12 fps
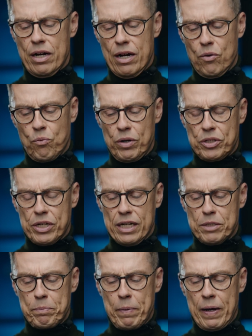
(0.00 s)
which
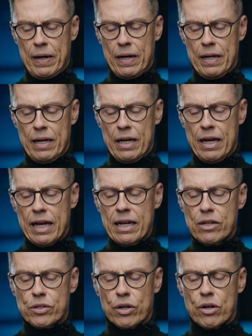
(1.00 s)
has been
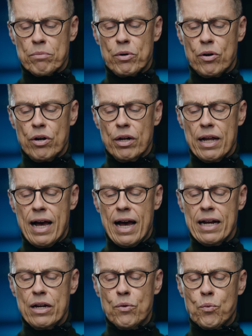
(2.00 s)
in turmoil
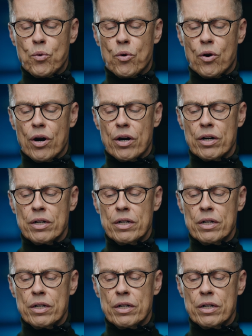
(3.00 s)
and in war